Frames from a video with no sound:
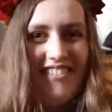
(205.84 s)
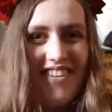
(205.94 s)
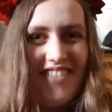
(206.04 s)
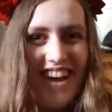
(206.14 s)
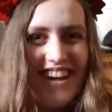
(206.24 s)

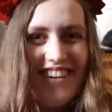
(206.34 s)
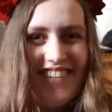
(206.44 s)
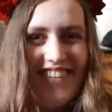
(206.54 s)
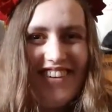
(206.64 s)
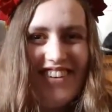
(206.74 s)
we're back
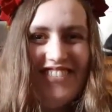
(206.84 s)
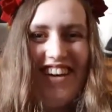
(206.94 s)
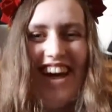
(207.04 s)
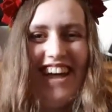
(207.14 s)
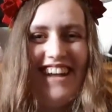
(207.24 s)
home
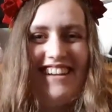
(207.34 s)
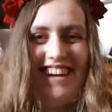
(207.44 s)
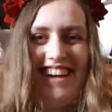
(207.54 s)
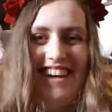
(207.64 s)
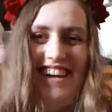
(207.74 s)
and I
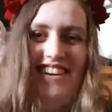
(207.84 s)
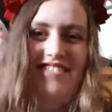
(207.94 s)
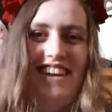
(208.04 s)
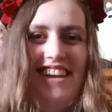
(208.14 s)
have